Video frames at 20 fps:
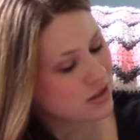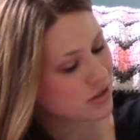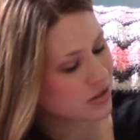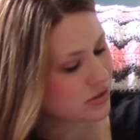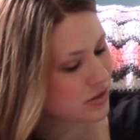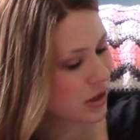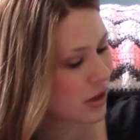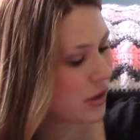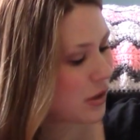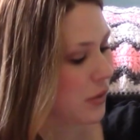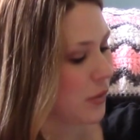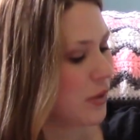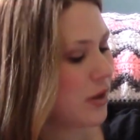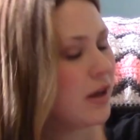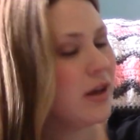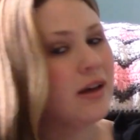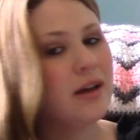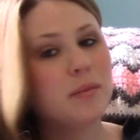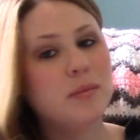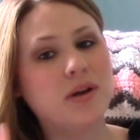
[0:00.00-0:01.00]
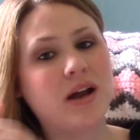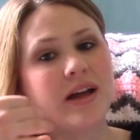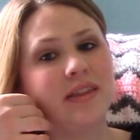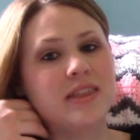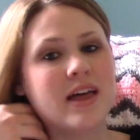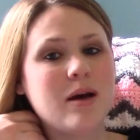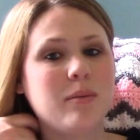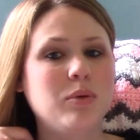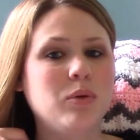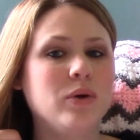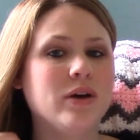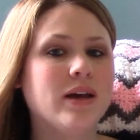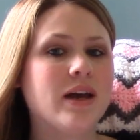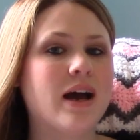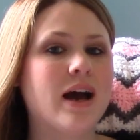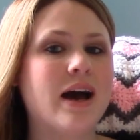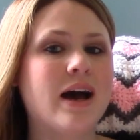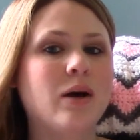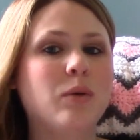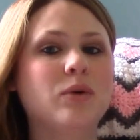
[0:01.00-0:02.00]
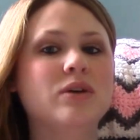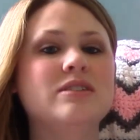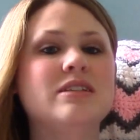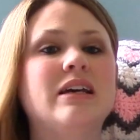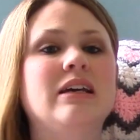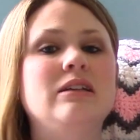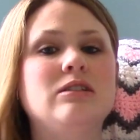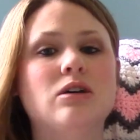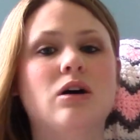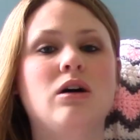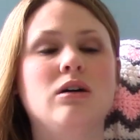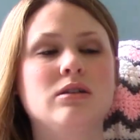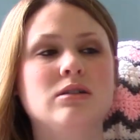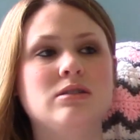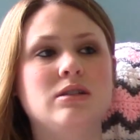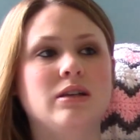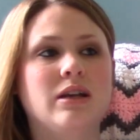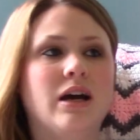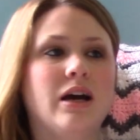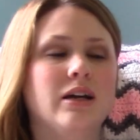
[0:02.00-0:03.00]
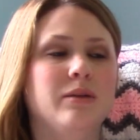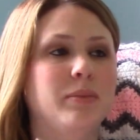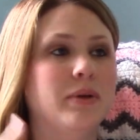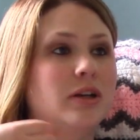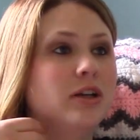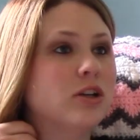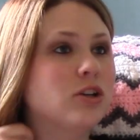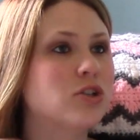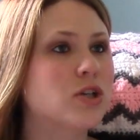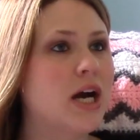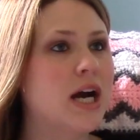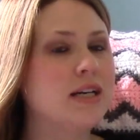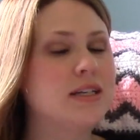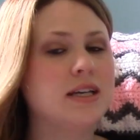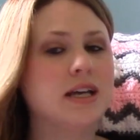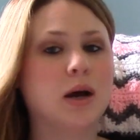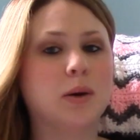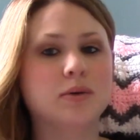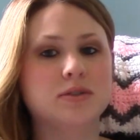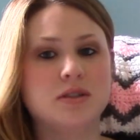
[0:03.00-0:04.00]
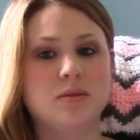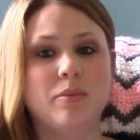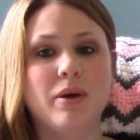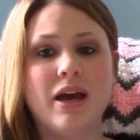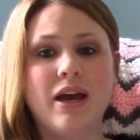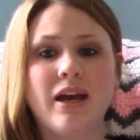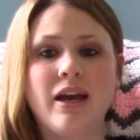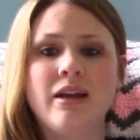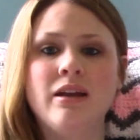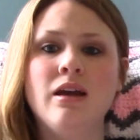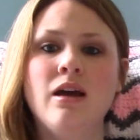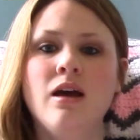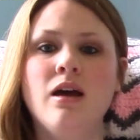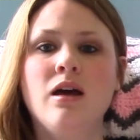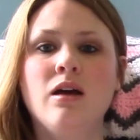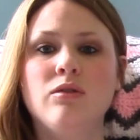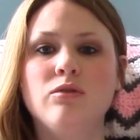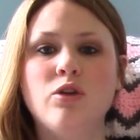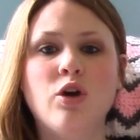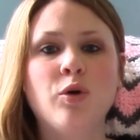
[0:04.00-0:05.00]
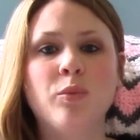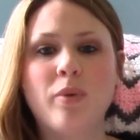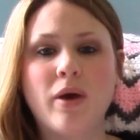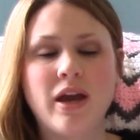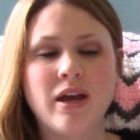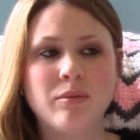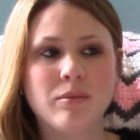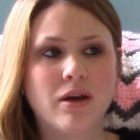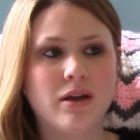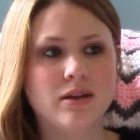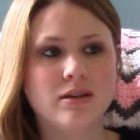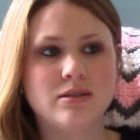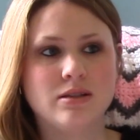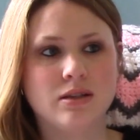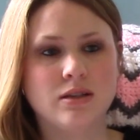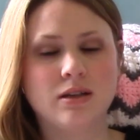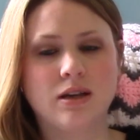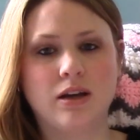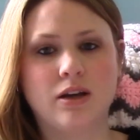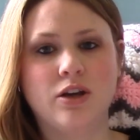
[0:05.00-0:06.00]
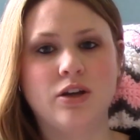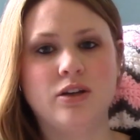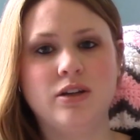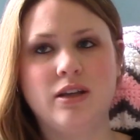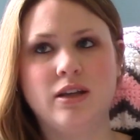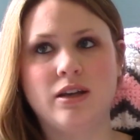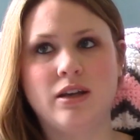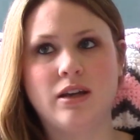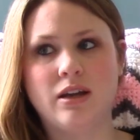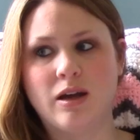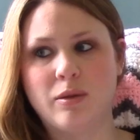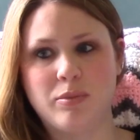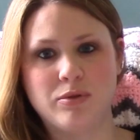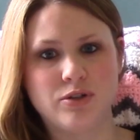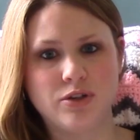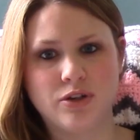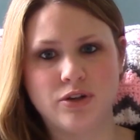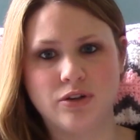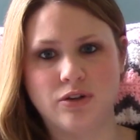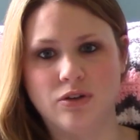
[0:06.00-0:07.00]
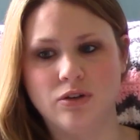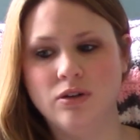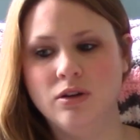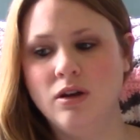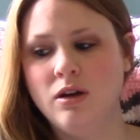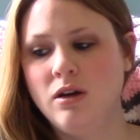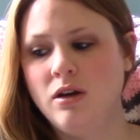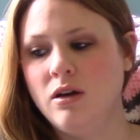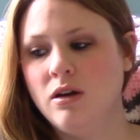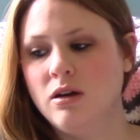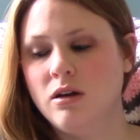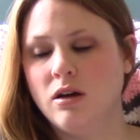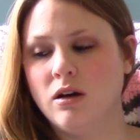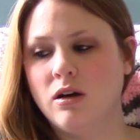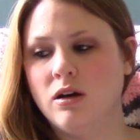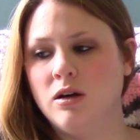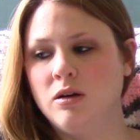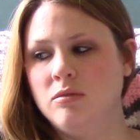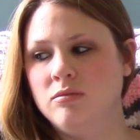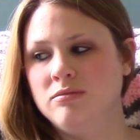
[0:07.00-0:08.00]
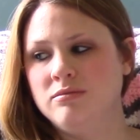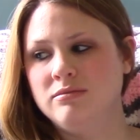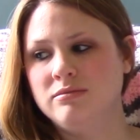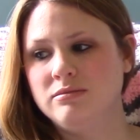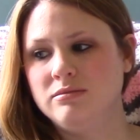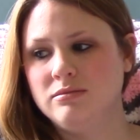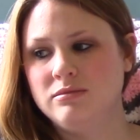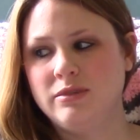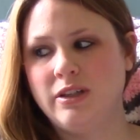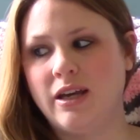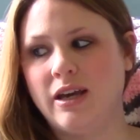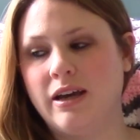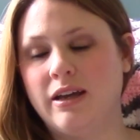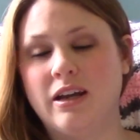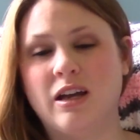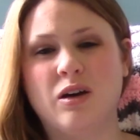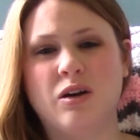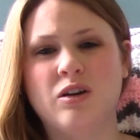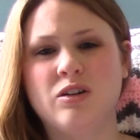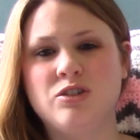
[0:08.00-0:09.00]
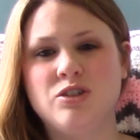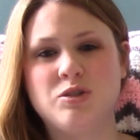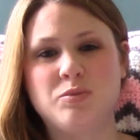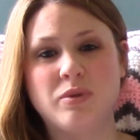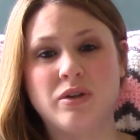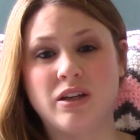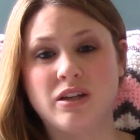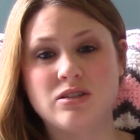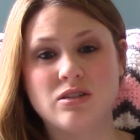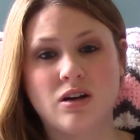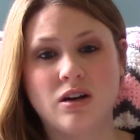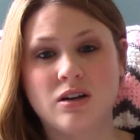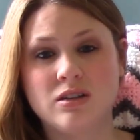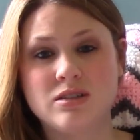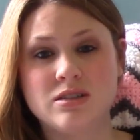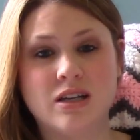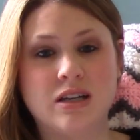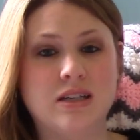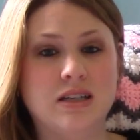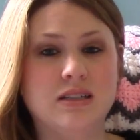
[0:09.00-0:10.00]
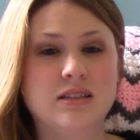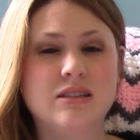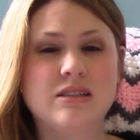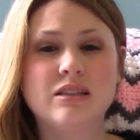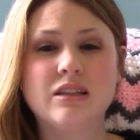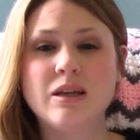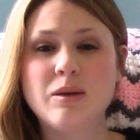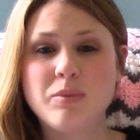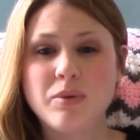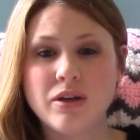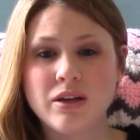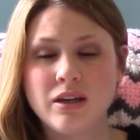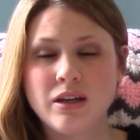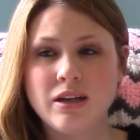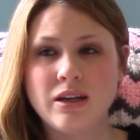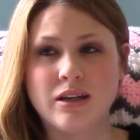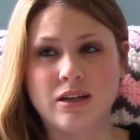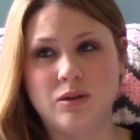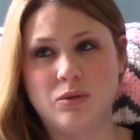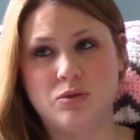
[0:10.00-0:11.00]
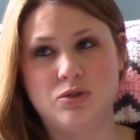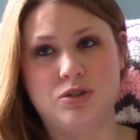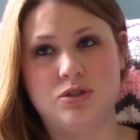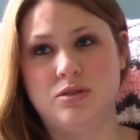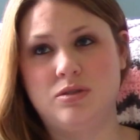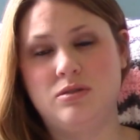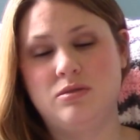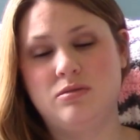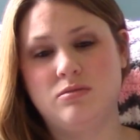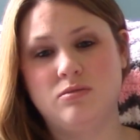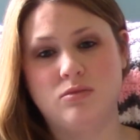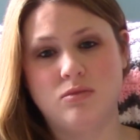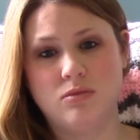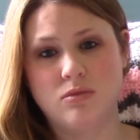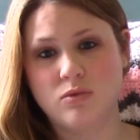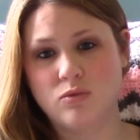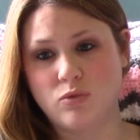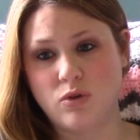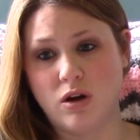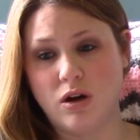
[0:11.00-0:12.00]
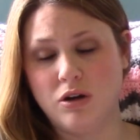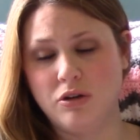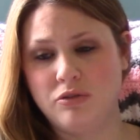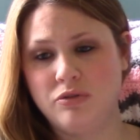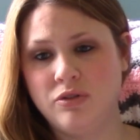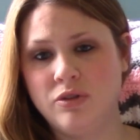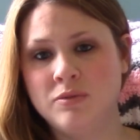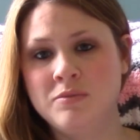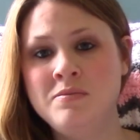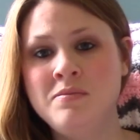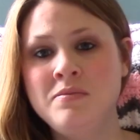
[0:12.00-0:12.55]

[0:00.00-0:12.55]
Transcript: So, but at that point I was exhausted. I had been contracting, I was in pain, no pain medicine, I couldn't get an epidural. Yeah, and I had just been exhausted, I didn't sleep any, and it was just rough.